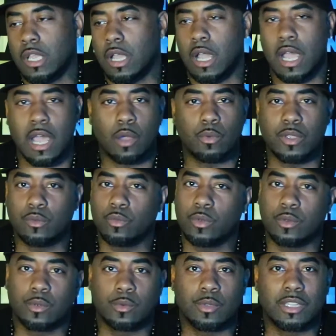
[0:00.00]
We
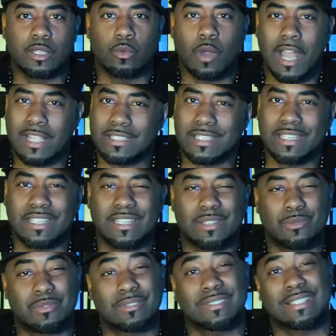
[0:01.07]
were really watching it, and it
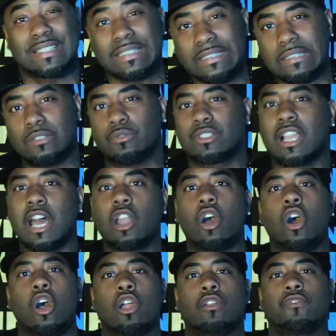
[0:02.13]
was kind of
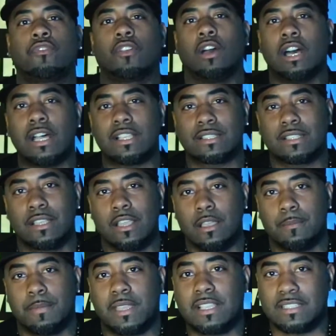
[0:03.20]
hard for us
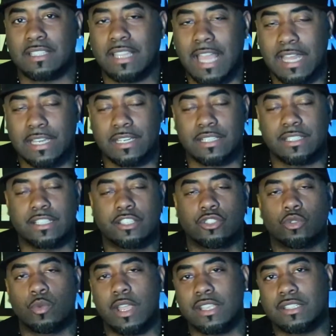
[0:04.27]
because a lot of the
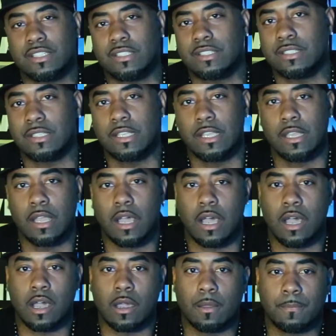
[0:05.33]
situations
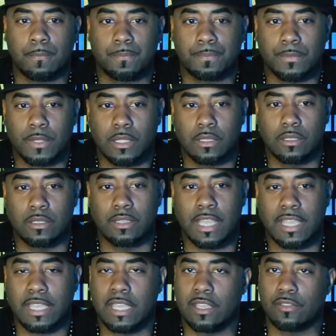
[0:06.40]

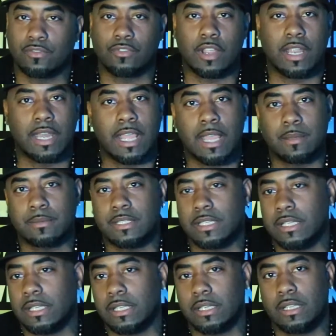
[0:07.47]
that King Fred
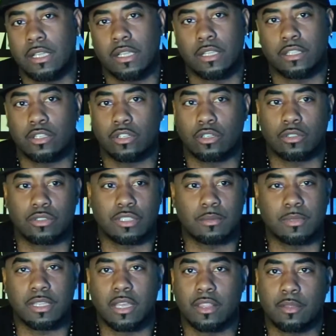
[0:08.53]
Hampton and some
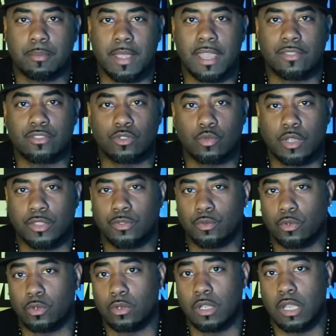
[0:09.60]
of the other Panthers went
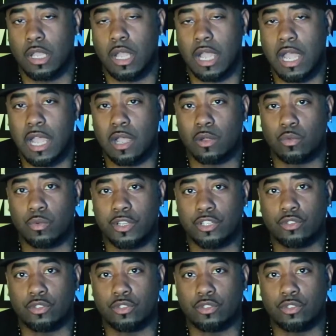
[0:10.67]
through, we